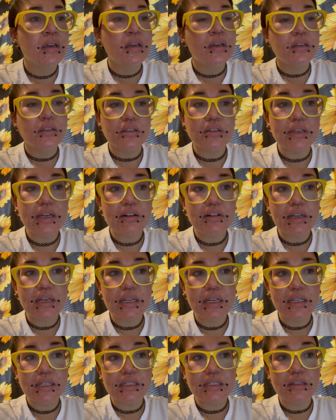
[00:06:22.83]
So now
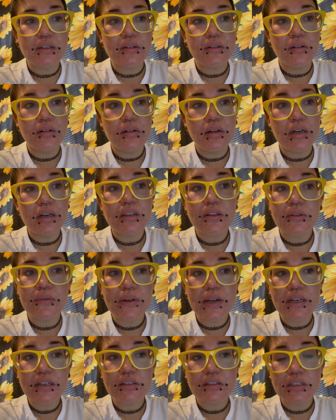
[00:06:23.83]
getting into other
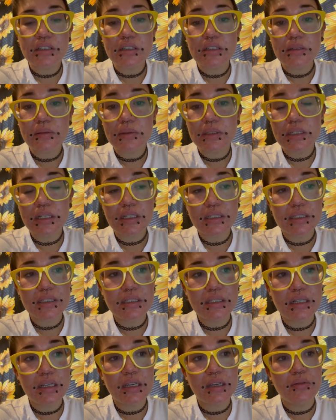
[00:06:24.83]
factors determining
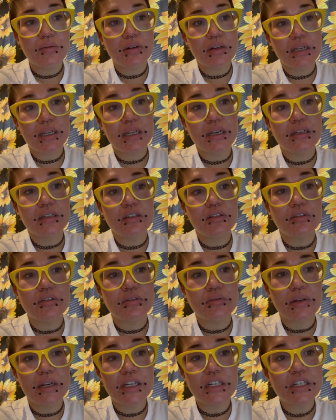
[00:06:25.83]
toxicity, we're going to get into
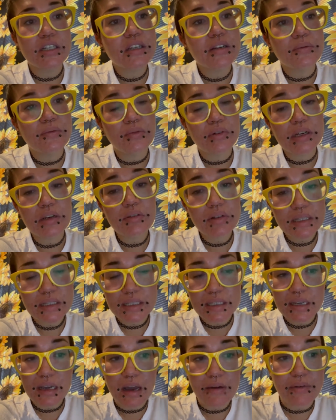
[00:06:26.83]
duration and
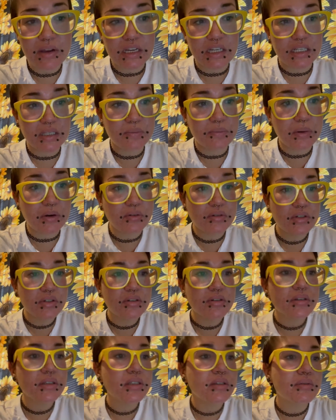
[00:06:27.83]
frequency of
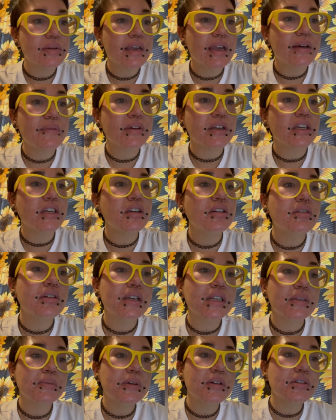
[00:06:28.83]
exposure. So we have acute
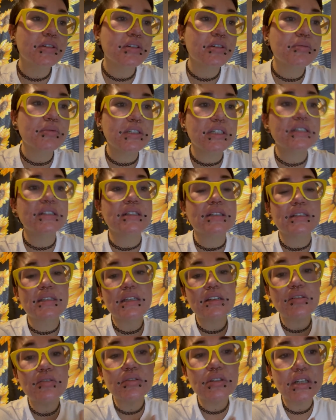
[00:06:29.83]
exposure, which is a
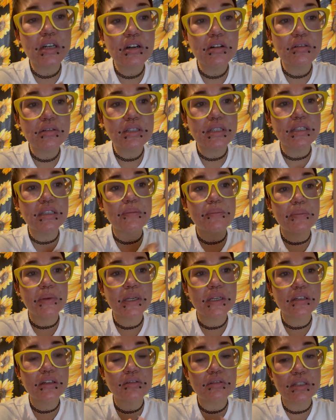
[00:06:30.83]
single dose. It's a
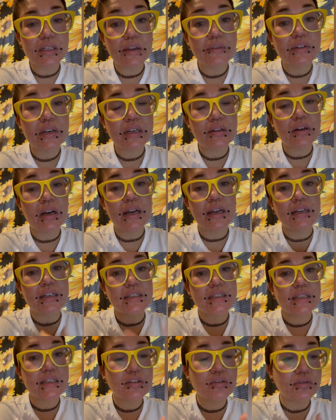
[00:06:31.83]
big dose given at a
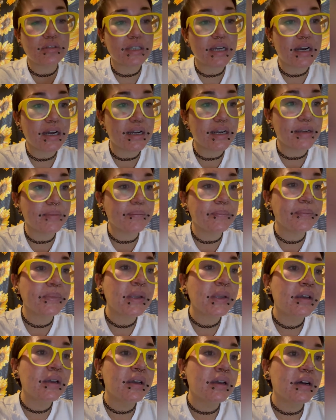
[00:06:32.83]
single time.
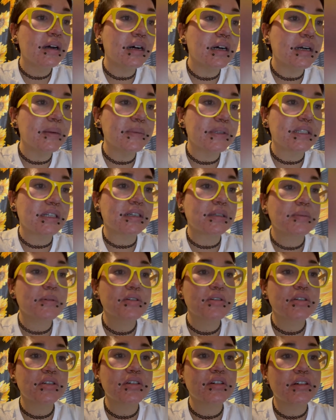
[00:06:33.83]
It's
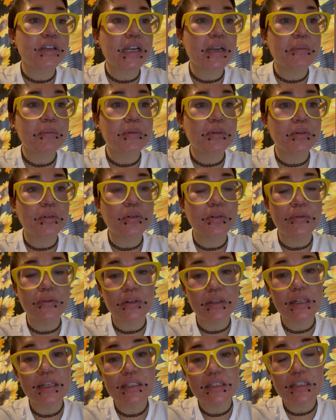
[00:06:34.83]
exposure to a chemical for
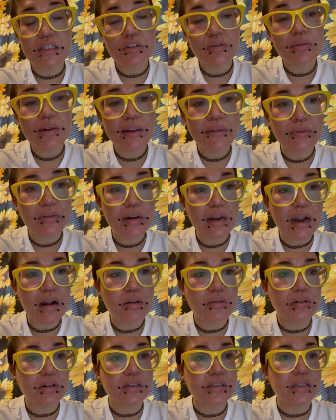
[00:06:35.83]
less than 24
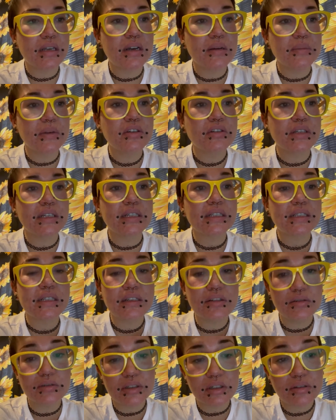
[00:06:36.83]
hours, usually a
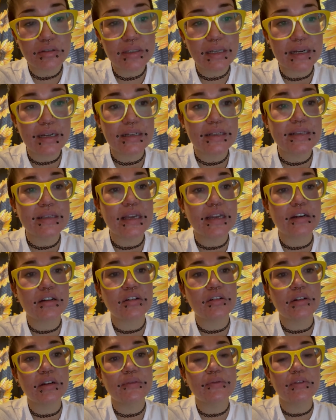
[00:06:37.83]
single dose, like I said,
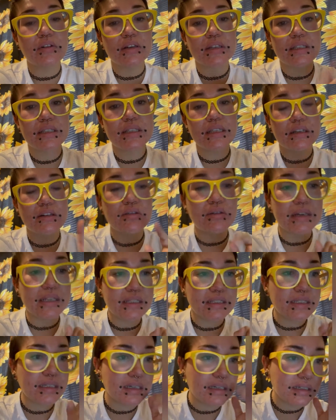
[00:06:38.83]
occurring for a single
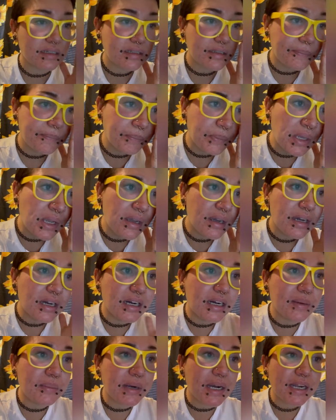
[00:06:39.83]
incident.
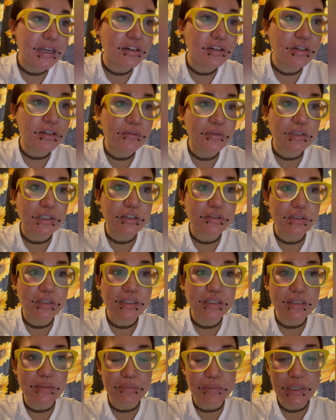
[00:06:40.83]
Iron
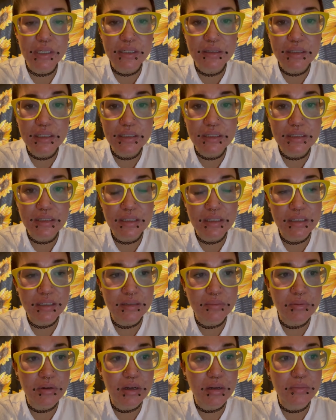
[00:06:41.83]
overdoses in piglets
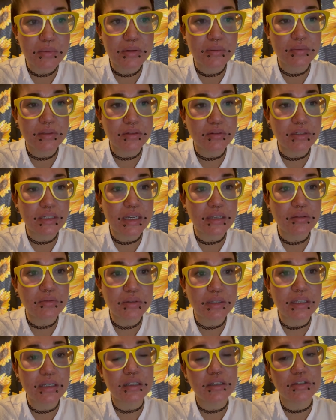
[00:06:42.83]
is a problem, so death
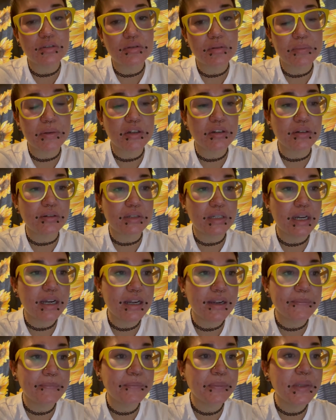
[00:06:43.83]
within a short period of
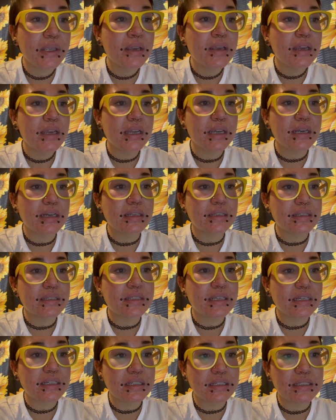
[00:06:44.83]
time, and
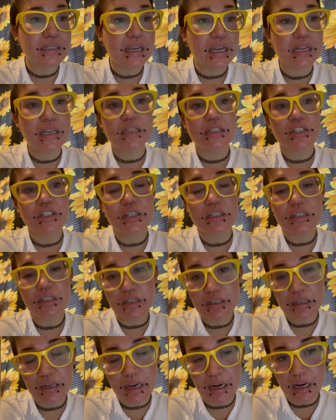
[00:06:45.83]
insecticide
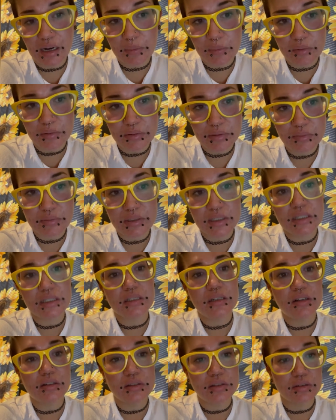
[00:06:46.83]
ingestion in animals, which is
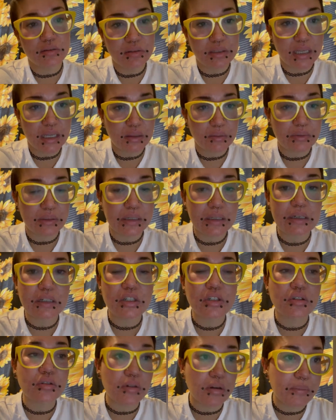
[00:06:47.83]
also death within a
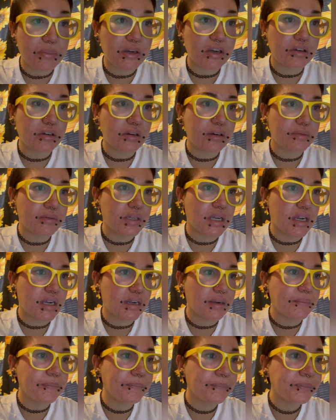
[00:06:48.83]
short period of
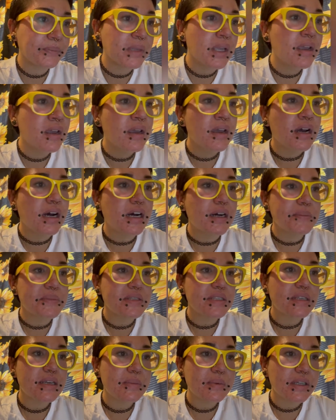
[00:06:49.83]
time.
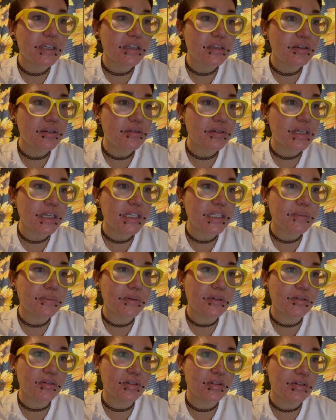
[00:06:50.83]
Subacute
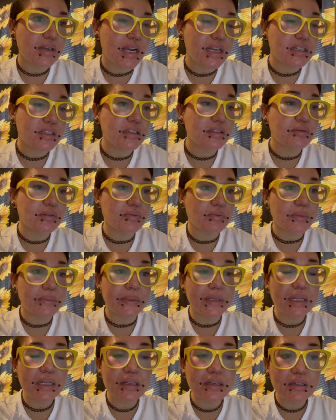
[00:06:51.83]
exposure has to do with
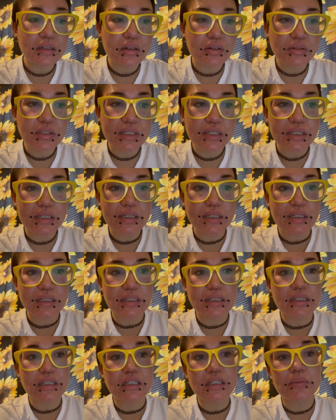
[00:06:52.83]
repeated doses,
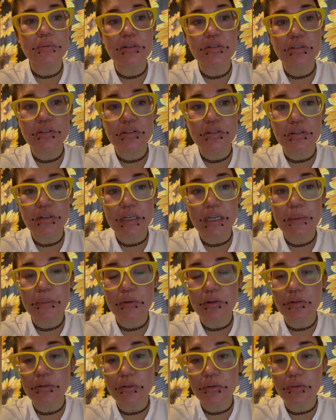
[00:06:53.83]
is exposure to a
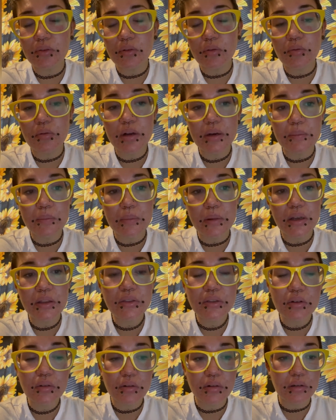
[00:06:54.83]
chemical for 1
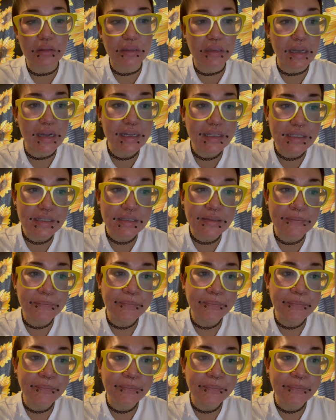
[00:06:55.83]
month or less.